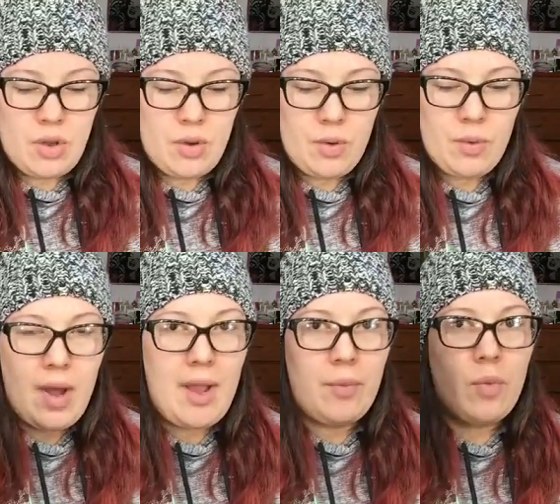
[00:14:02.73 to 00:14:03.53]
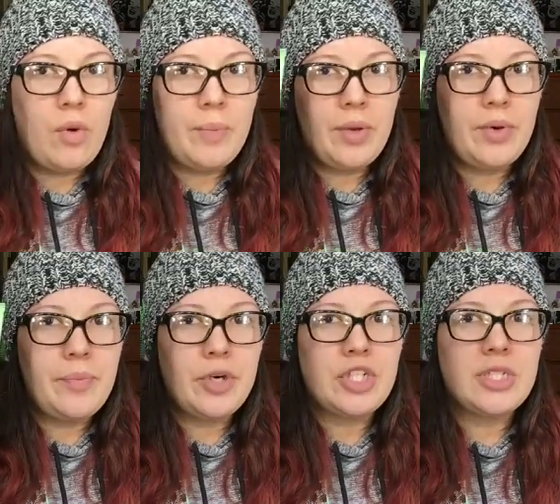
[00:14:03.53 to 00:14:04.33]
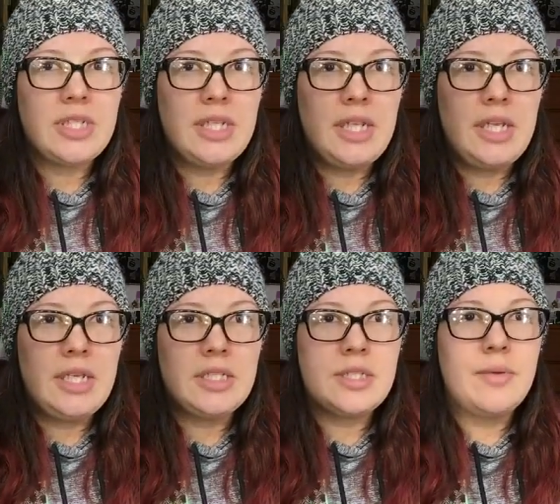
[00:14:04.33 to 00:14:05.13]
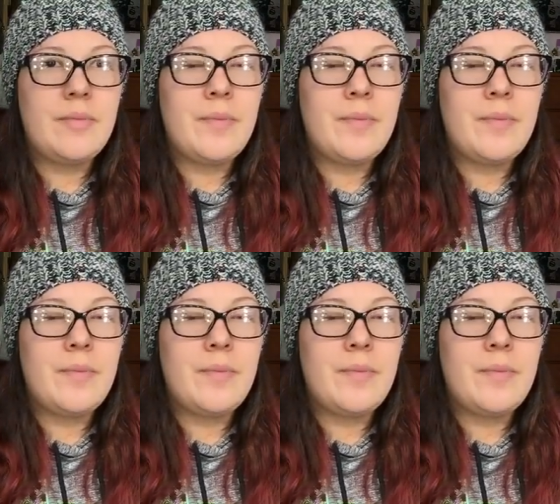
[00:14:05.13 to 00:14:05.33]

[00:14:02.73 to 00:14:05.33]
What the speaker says: I won't be repurchasing these.